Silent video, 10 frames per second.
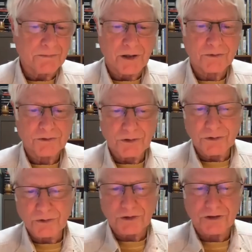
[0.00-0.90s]
Don't
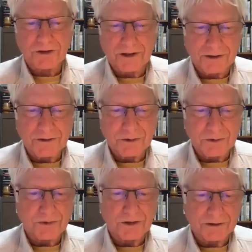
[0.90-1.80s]
choose what you're going to
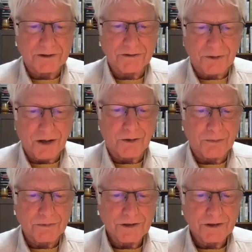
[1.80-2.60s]
use when you leave home.